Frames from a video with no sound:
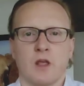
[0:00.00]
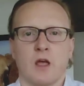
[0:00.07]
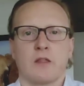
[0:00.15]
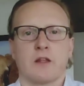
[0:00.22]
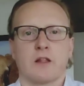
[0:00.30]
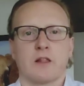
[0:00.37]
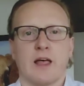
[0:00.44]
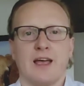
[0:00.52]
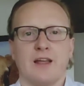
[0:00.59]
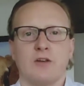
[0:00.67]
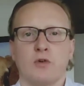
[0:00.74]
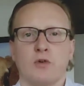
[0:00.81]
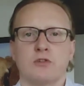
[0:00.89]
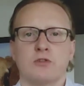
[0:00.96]
The
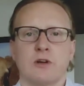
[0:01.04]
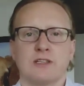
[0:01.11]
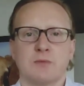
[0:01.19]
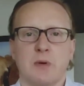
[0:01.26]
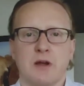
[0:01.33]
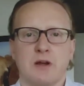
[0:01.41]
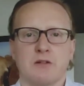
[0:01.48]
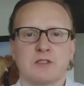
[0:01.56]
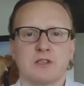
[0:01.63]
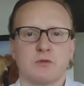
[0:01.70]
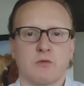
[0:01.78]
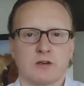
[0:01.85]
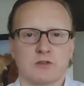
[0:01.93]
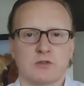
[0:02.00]
Landowner Transparency
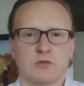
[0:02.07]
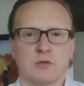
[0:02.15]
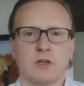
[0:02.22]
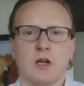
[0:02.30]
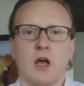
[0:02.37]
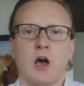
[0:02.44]
Registry